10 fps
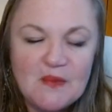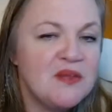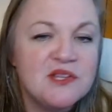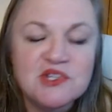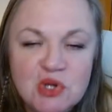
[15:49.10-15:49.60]

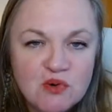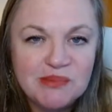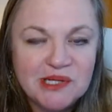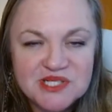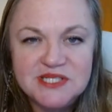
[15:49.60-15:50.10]
There's no
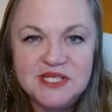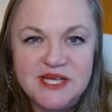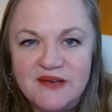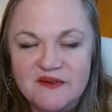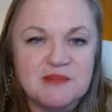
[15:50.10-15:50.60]
comparison to the
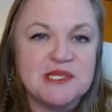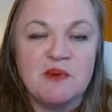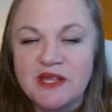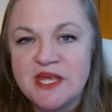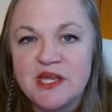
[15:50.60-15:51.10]
FMC,
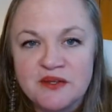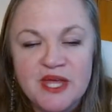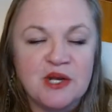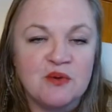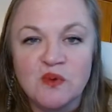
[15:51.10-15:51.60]
right?
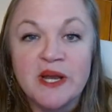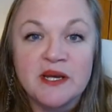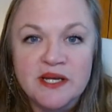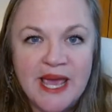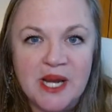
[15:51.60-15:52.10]
They don't run
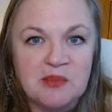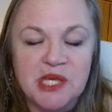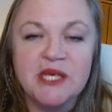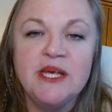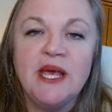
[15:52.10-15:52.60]
an
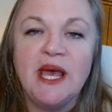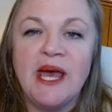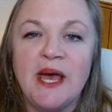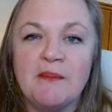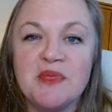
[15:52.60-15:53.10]
academy.
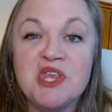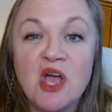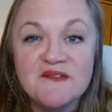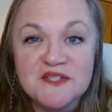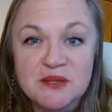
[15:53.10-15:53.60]
The
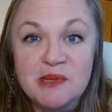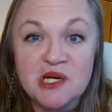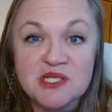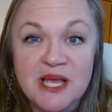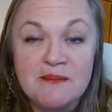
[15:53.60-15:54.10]
Office of the
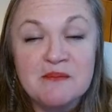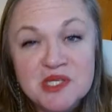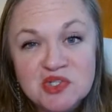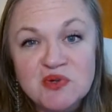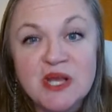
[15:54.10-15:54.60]
Maritime
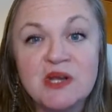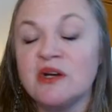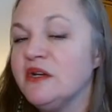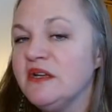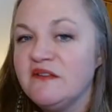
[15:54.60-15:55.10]

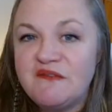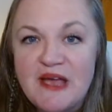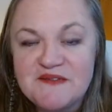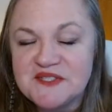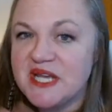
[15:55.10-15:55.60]
Administrator,
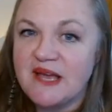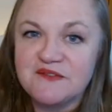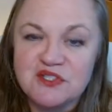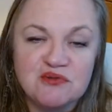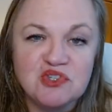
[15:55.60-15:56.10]
5 staff,
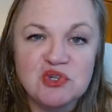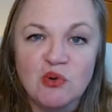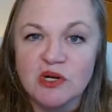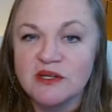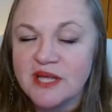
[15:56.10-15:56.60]
2
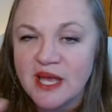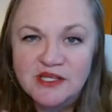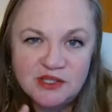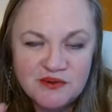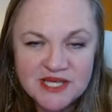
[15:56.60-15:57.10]
short.
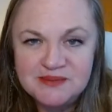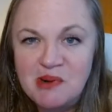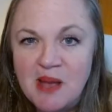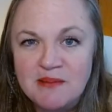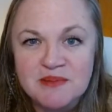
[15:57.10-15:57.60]
That's
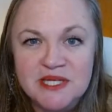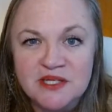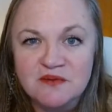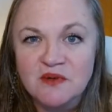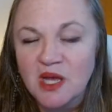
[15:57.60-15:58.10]

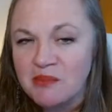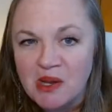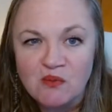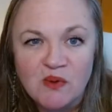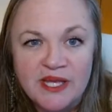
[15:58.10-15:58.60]
probably
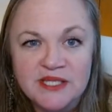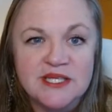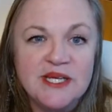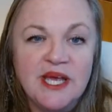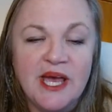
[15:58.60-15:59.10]
about right.
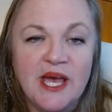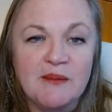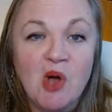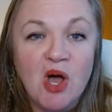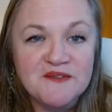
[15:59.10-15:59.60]

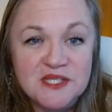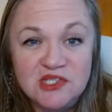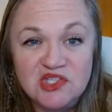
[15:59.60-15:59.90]
Office of the